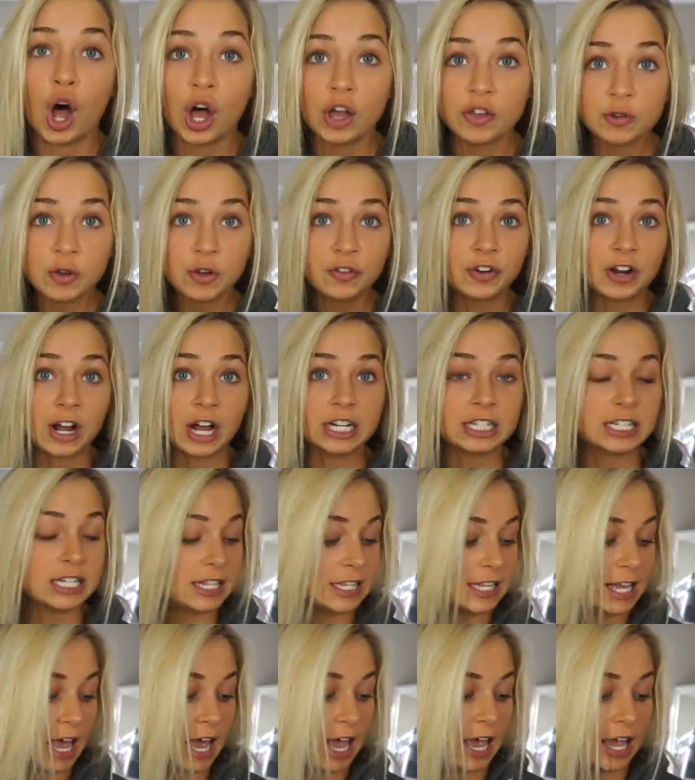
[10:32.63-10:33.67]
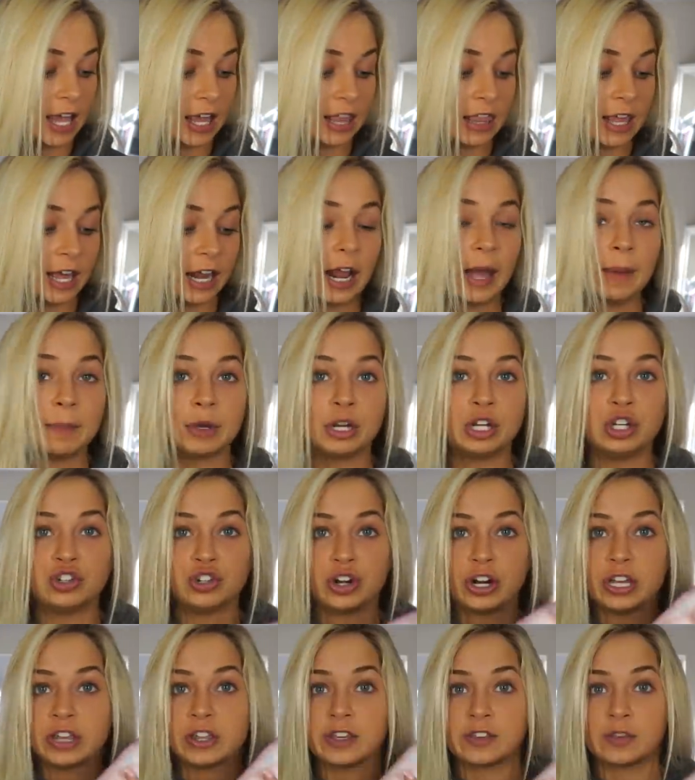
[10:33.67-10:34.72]
Also, I forgot to say that I'm gonna
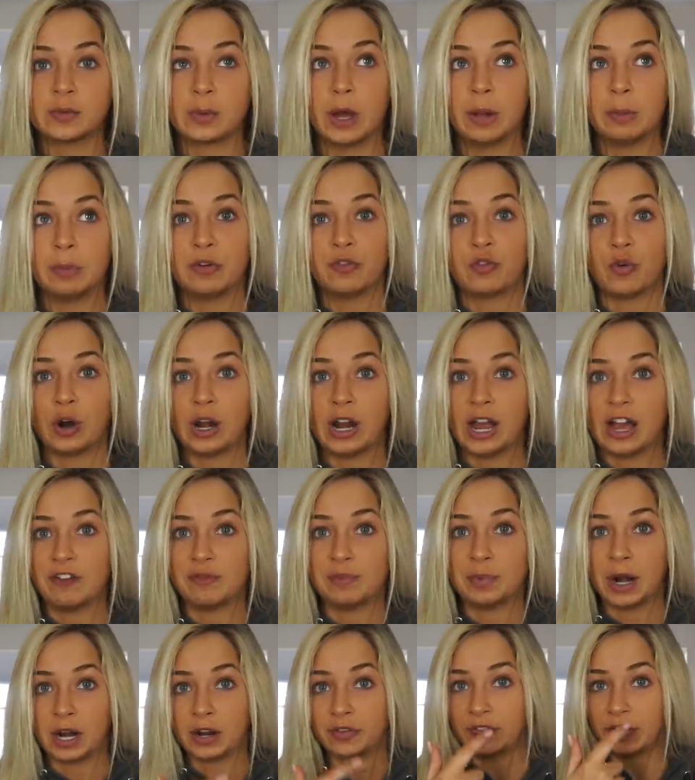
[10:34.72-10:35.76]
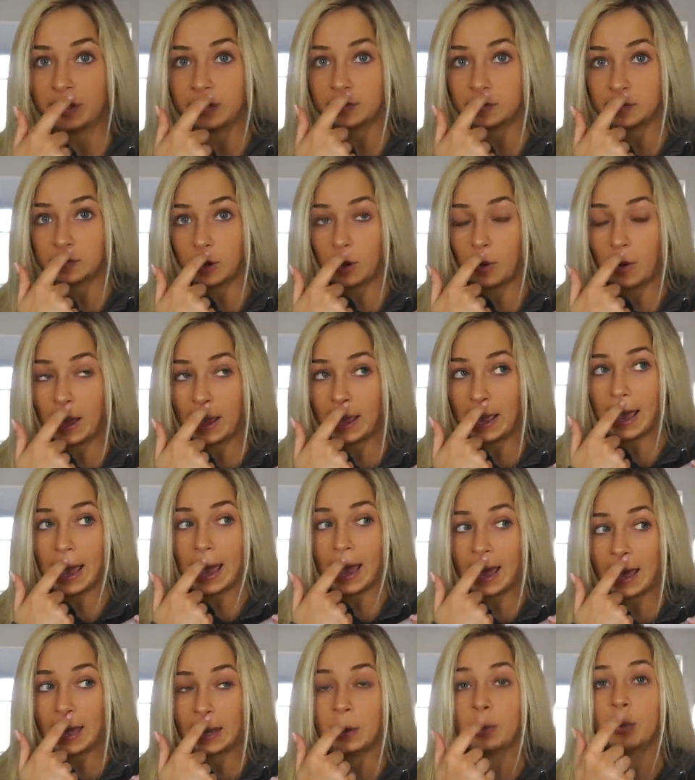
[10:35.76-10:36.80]
drink this well before I have breakfast. So I
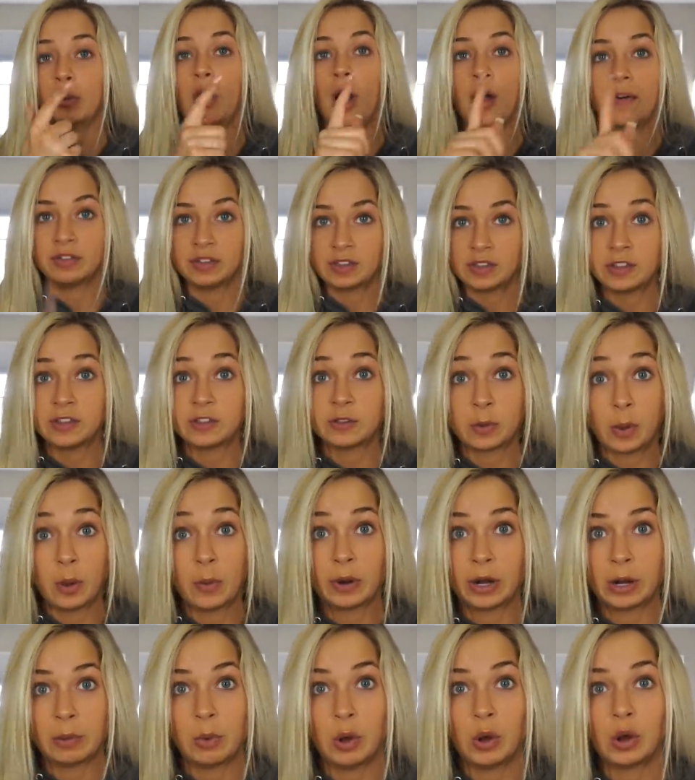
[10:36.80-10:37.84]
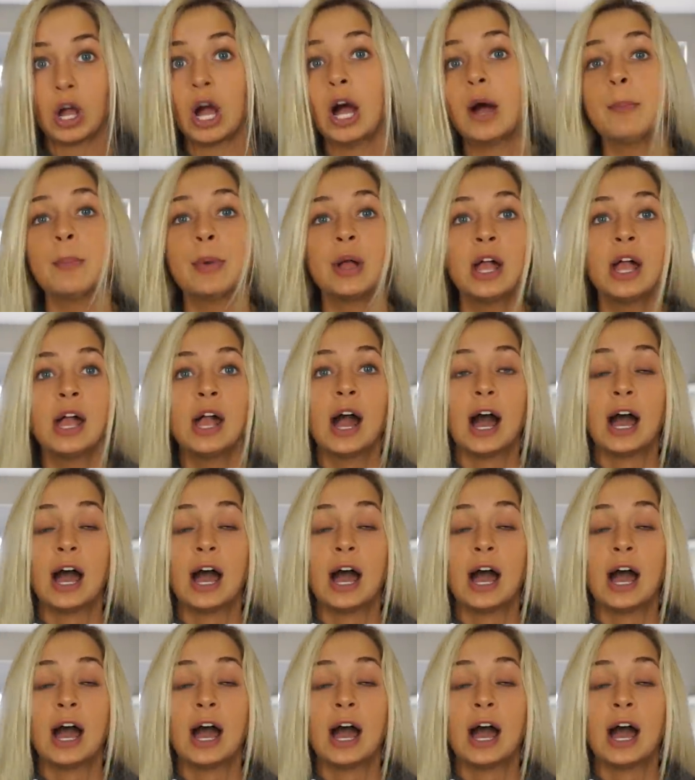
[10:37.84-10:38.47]
had, obviously this well when I woke up.